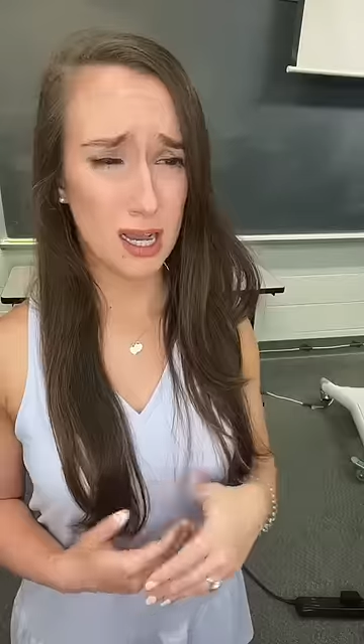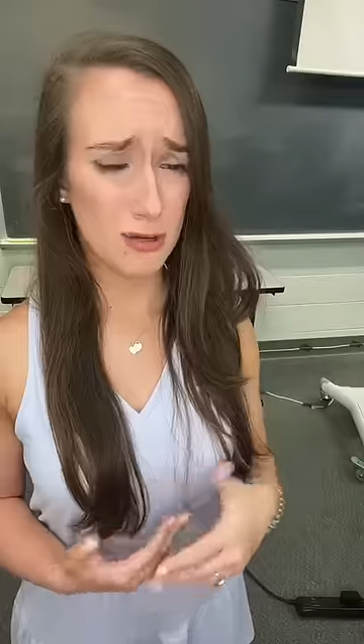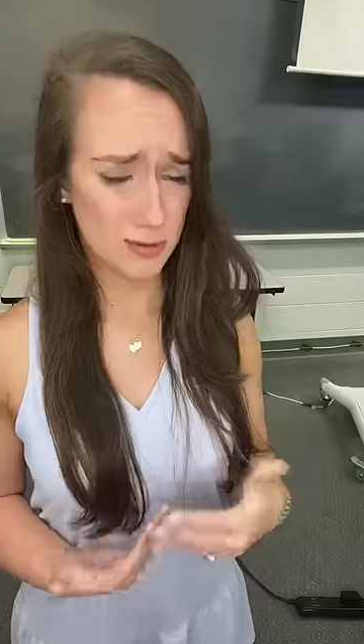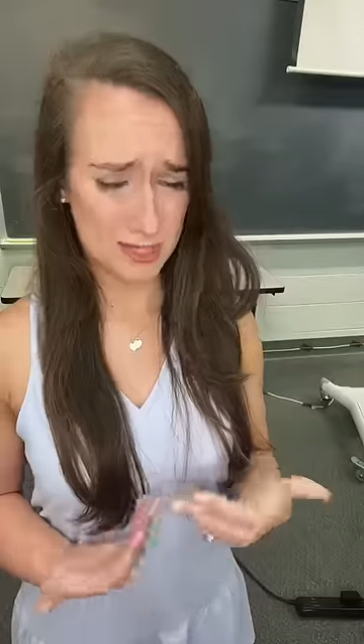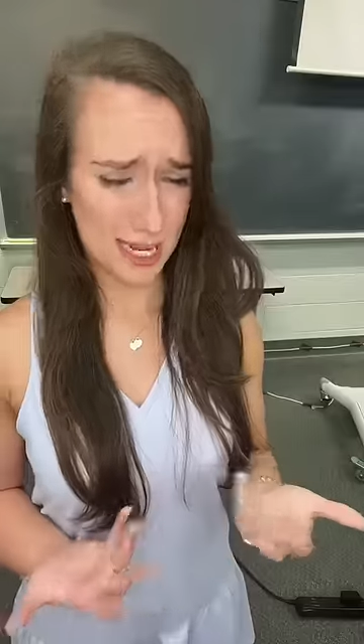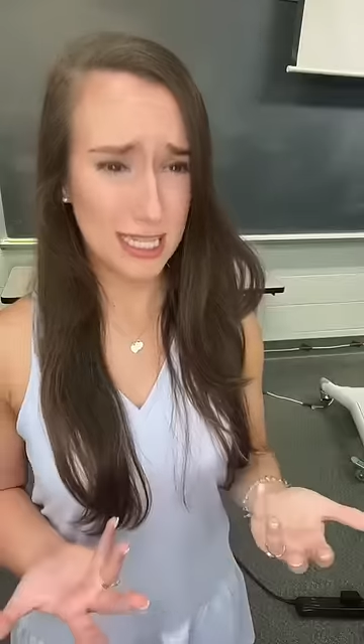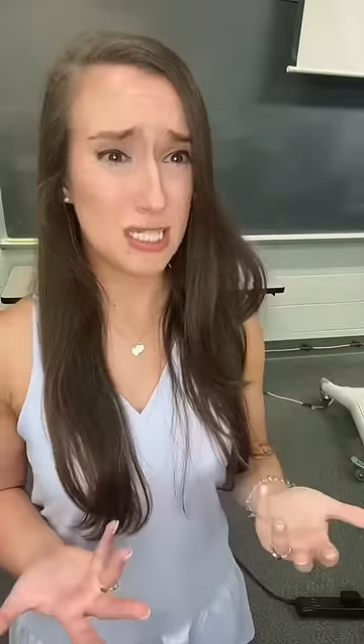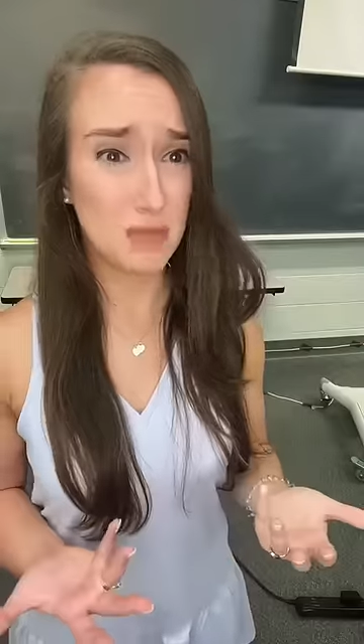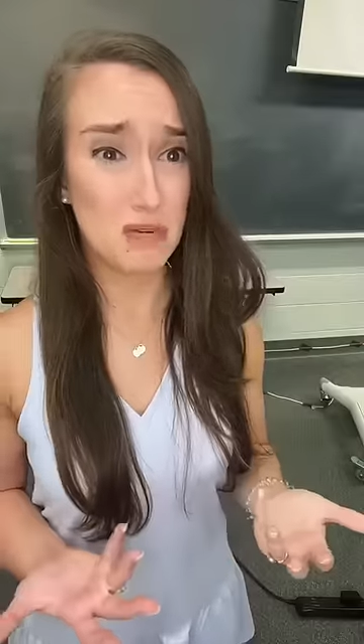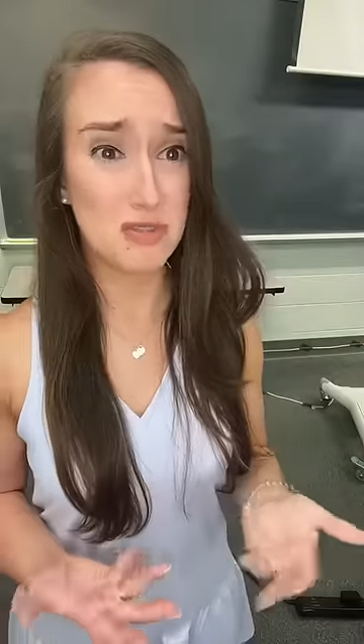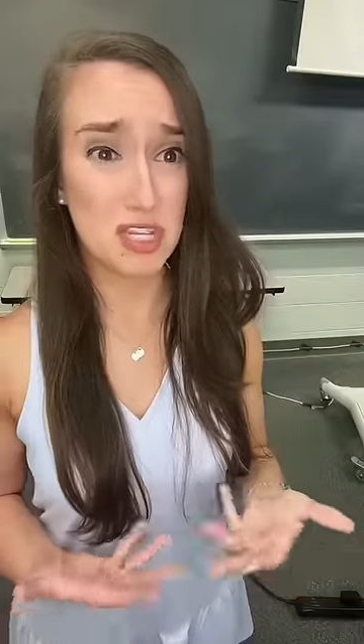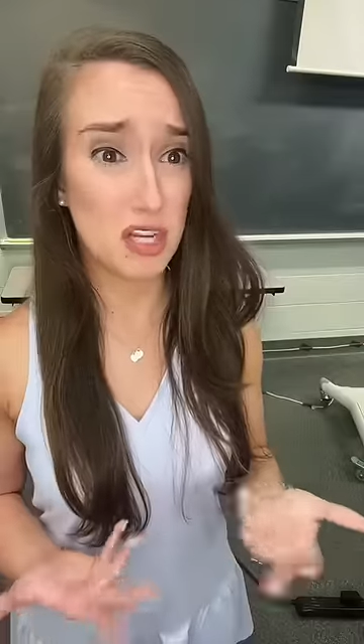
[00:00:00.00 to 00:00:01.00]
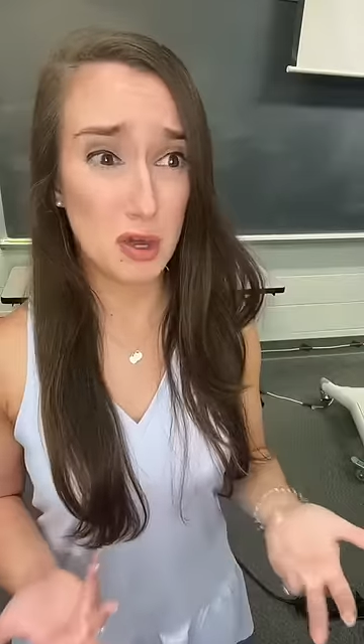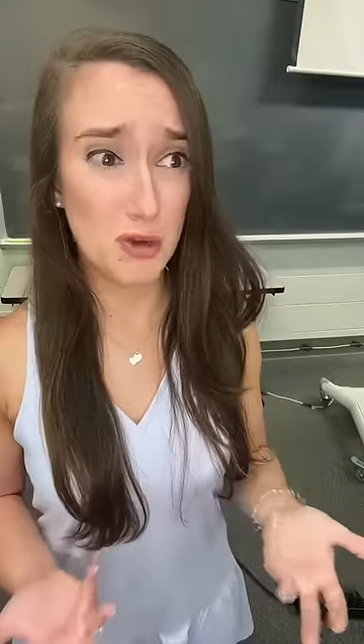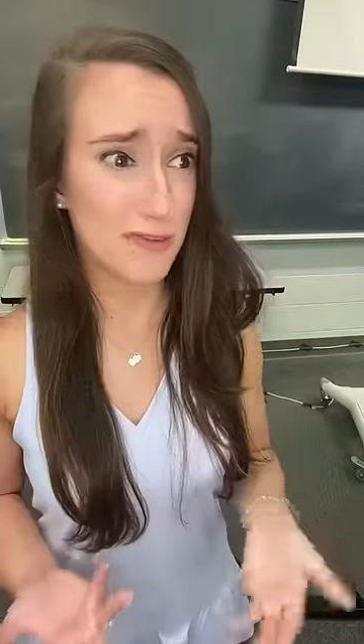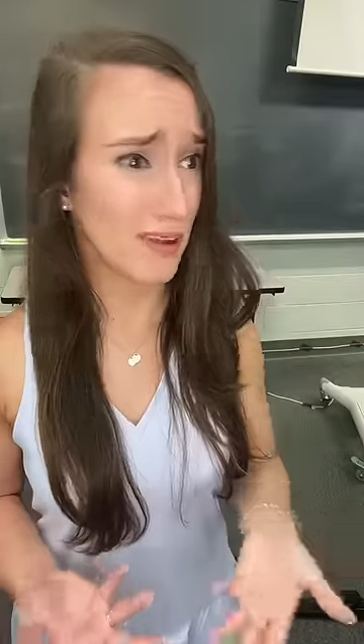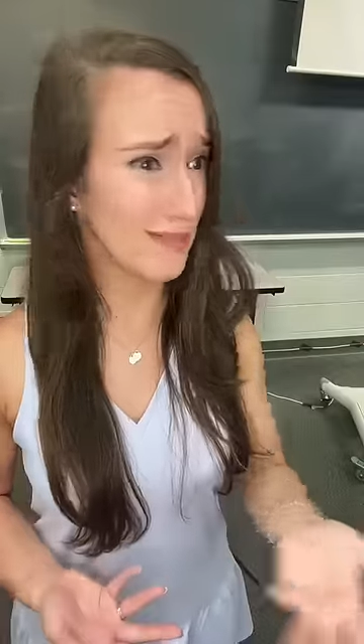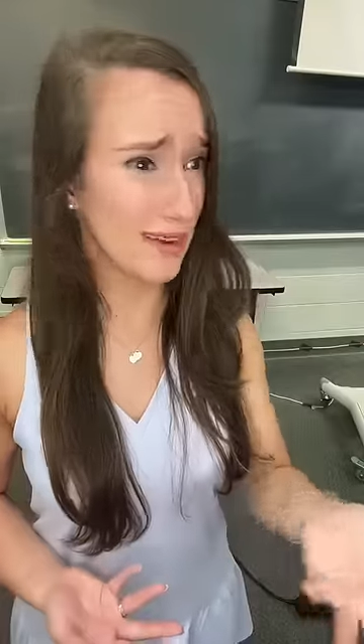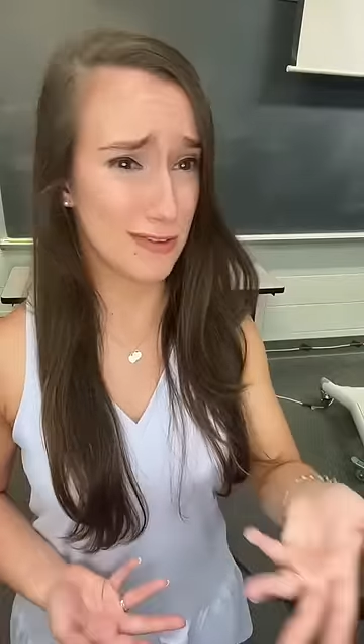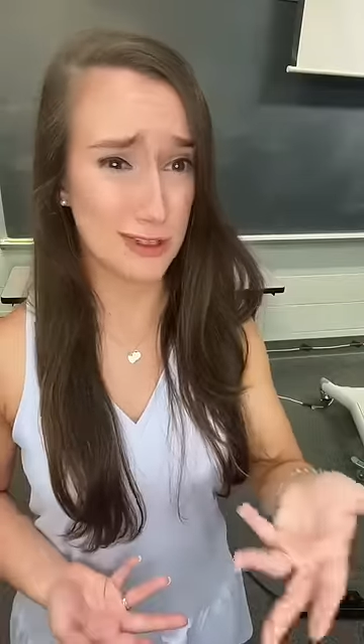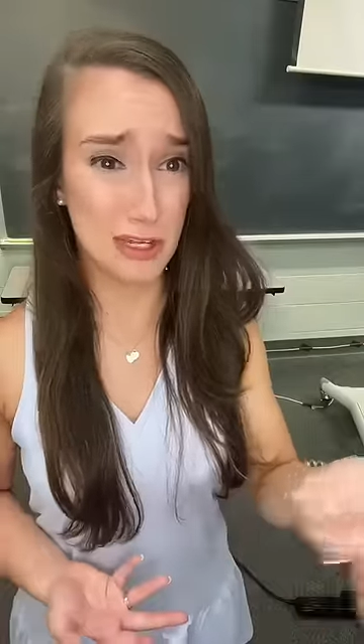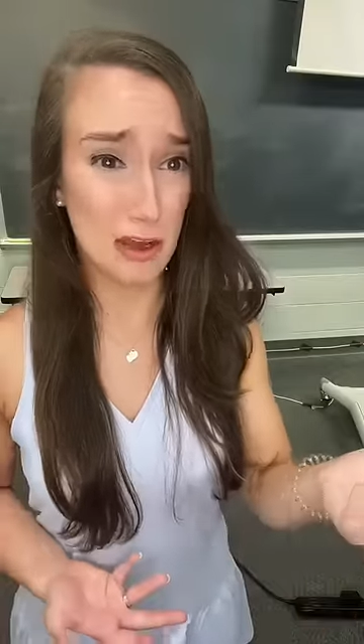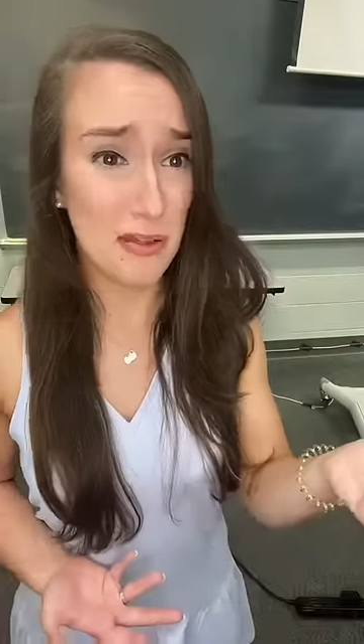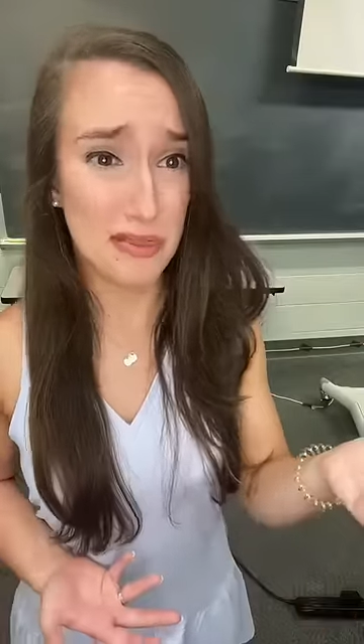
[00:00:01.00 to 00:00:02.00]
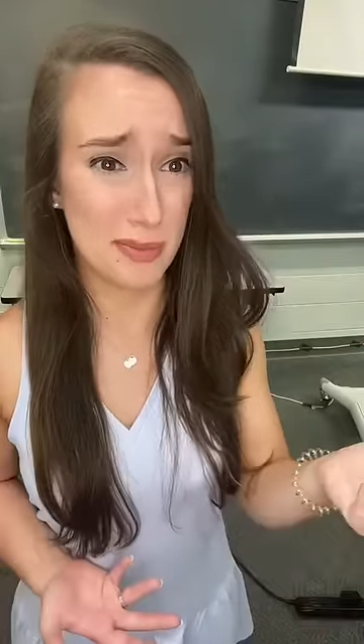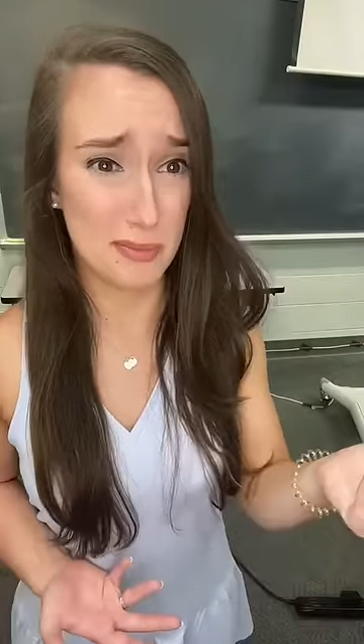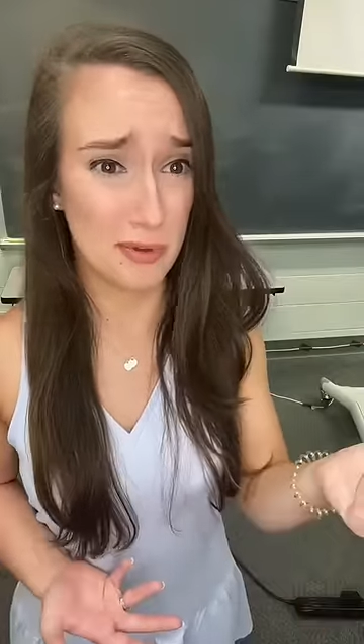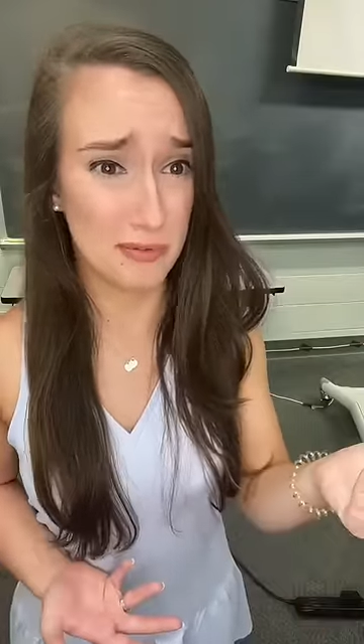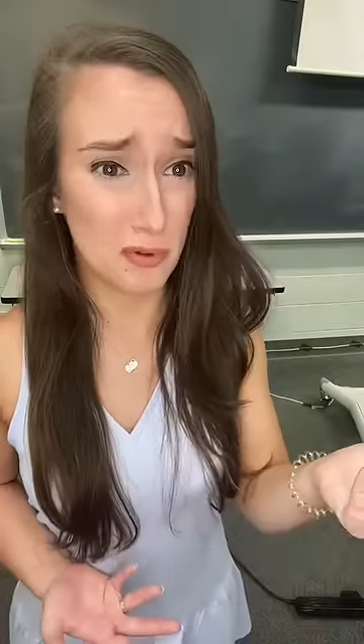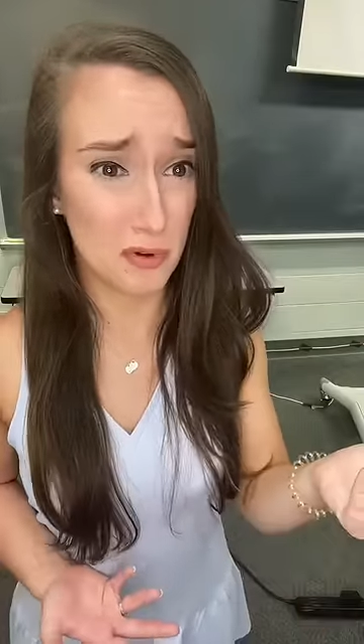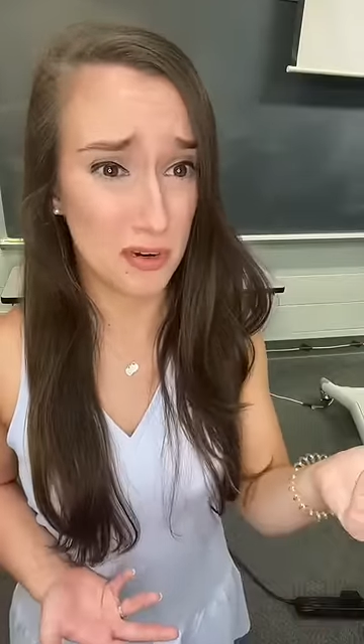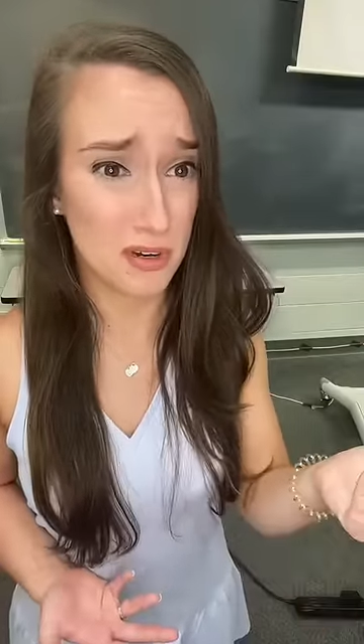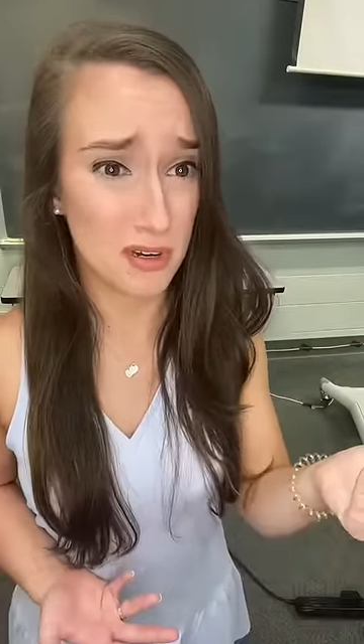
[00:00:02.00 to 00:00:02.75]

was I supposed to know if I've never taught them before?